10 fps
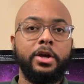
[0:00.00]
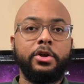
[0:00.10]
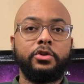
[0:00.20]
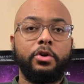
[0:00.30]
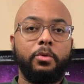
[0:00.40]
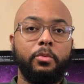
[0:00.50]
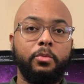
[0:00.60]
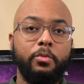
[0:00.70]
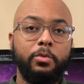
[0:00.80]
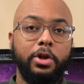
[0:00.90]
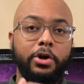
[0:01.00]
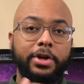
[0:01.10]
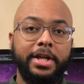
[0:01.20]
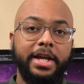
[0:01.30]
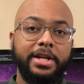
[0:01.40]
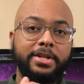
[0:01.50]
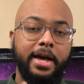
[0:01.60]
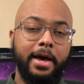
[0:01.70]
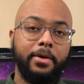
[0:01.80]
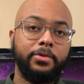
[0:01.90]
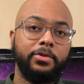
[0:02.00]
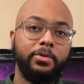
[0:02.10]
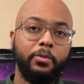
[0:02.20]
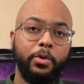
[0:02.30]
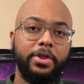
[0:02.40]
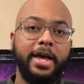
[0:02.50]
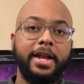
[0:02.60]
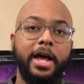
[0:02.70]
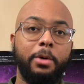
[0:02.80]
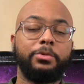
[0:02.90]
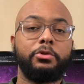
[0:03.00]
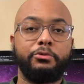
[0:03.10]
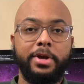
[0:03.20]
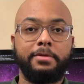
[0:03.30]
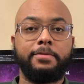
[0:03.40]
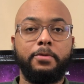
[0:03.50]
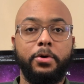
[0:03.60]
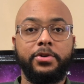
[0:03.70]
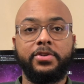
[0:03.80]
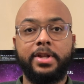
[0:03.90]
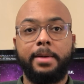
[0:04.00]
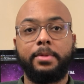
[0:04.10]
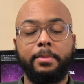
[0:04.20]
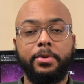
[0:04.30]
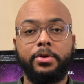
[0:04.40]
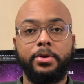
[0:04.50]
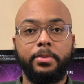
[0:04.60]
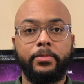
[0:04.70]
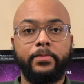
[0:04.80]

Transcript: So learning each house will then help to reinforce step number 2.